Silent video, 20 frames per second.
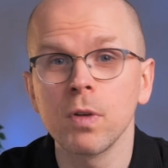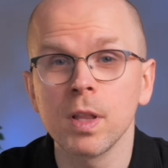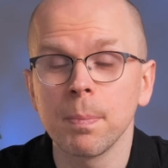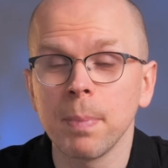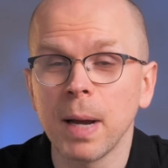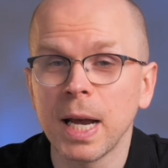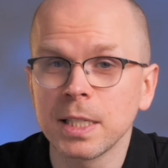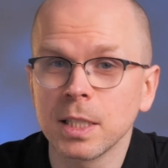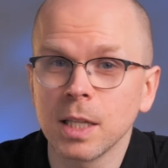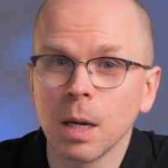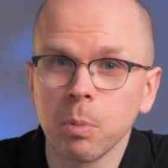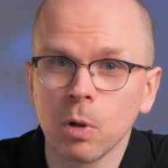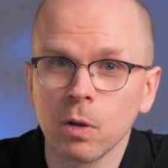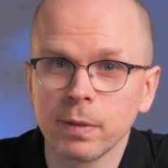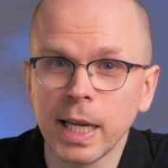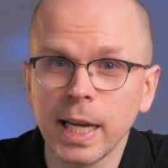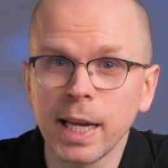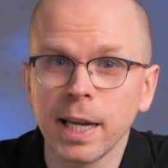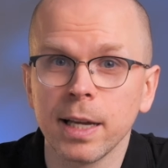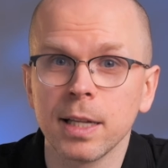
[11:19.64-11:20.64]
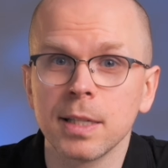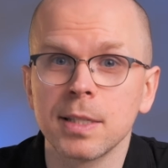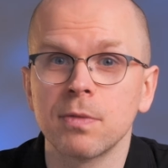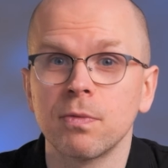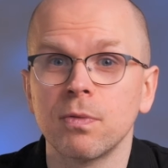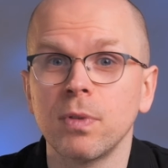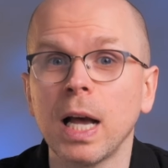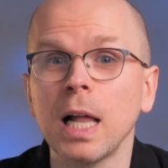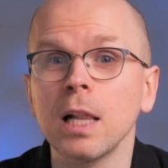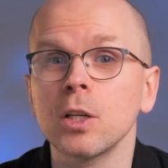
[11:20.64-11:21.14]
the past couple of decades,
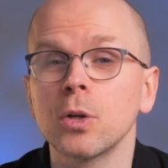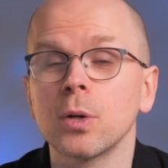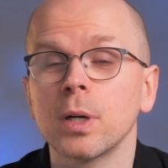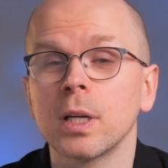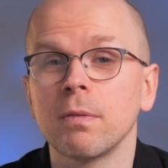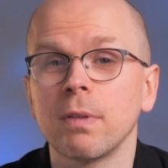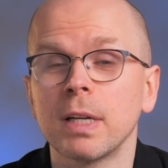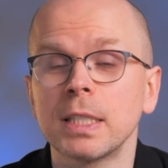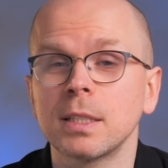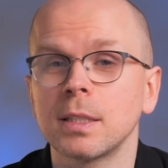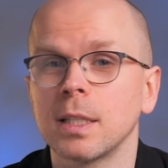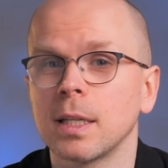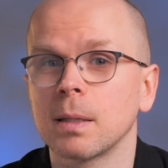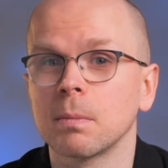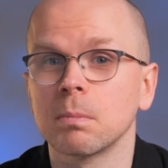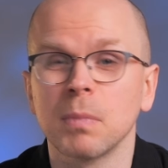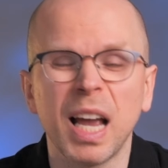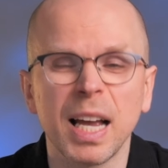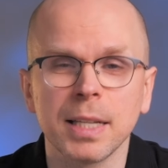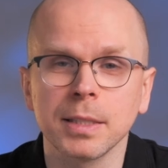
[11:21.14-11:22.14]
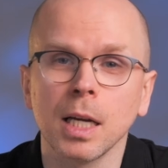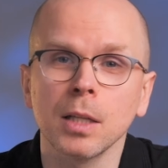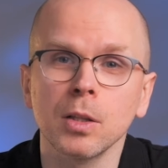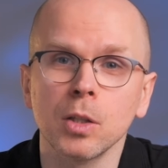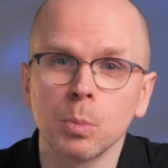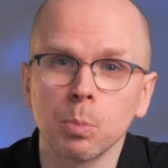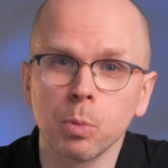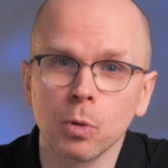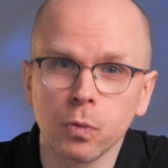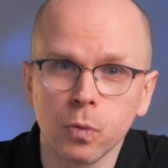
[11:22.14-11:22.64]
value investing has
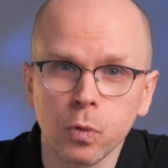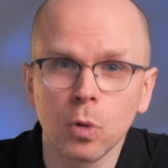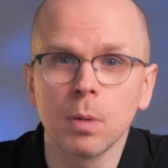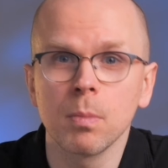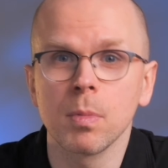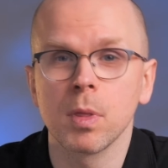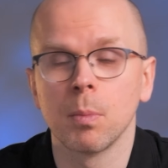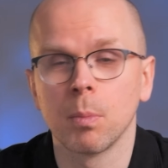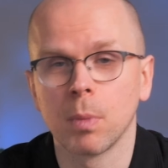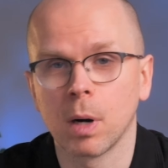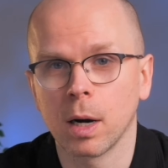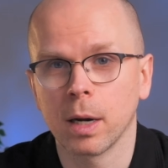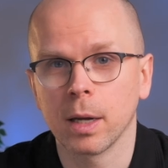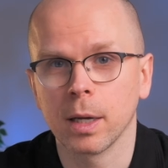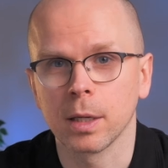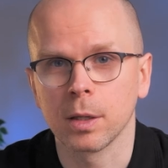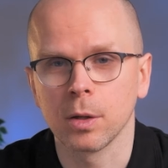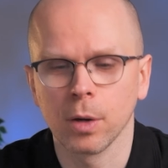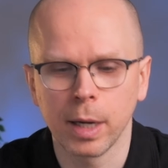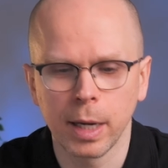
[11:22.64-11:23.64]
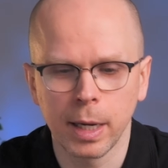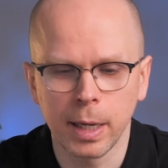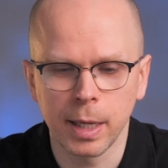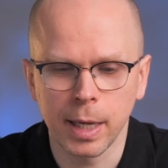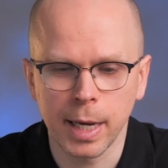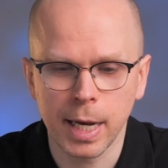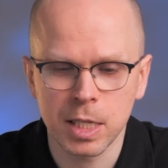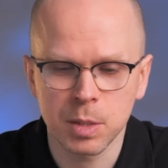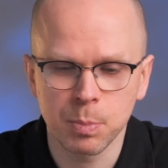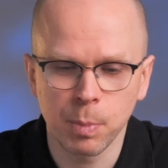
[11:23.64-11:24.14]
underperformed the market, okay? It
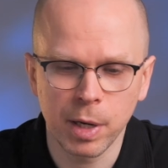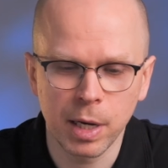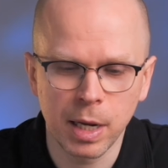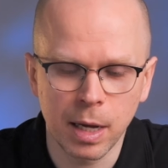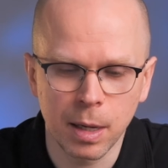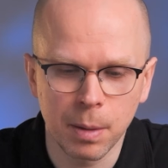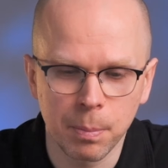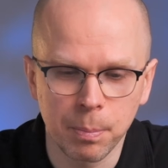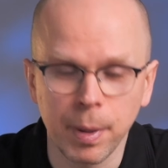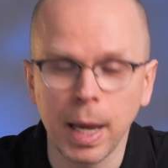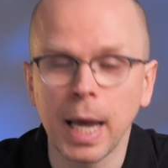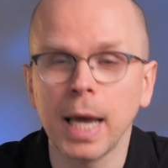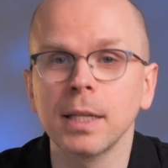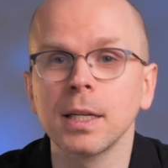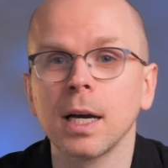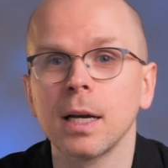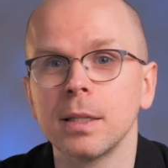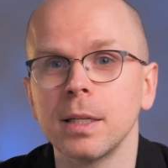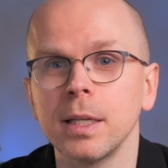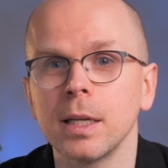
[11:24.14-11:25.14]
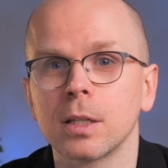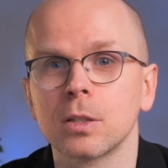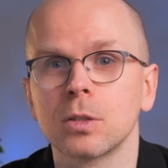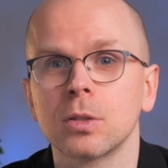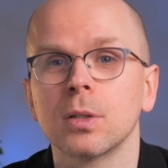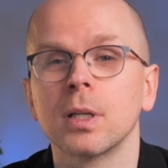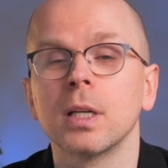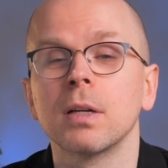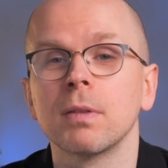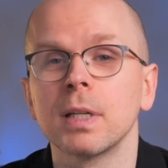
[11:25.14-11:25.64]
has been a bad idea
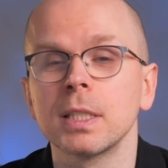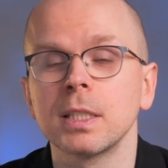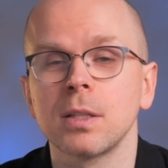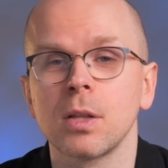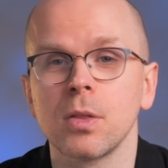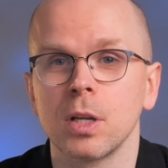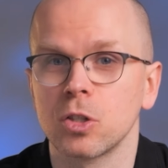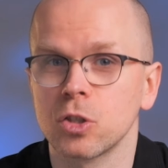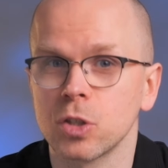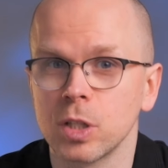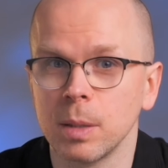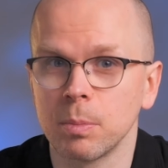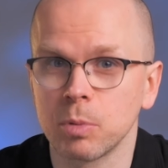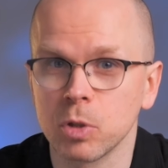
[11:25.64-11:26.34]
to invest in these cheap